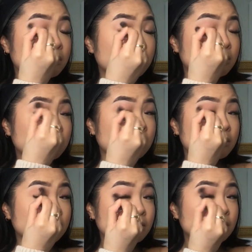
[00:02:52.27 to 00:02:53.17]
you'll
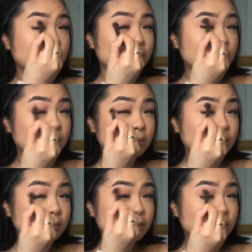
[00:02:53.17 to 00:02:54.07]
see that it's only
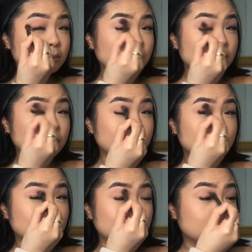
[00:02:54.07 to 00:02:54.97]
going to be
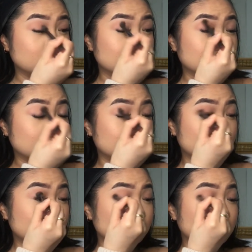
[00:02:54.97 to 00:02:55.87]
just a
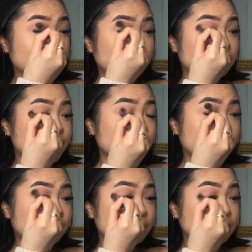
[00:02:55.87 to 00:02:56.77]
bronzy
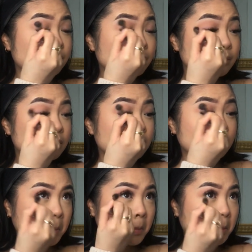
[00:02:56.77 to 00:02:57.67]
eye,
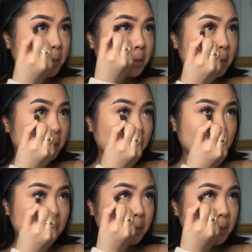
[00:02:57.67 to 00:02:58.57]
which
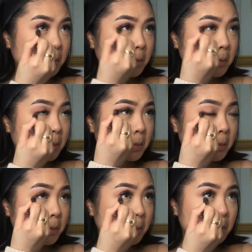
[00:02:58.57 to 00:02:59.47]
isn't too much.